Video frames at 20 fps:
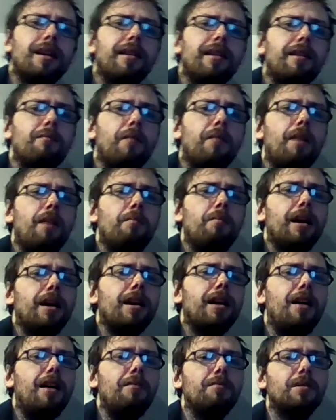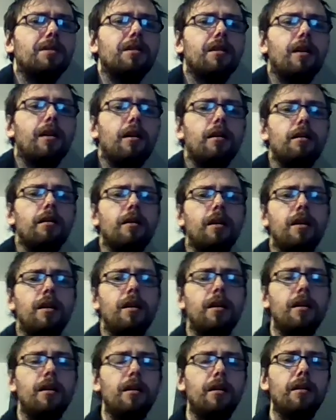They might pick up to the
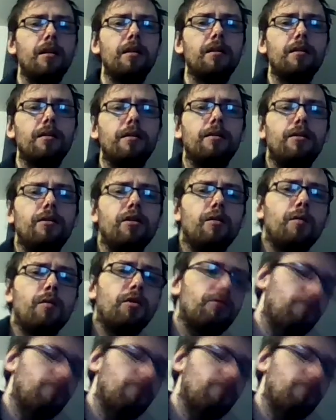normal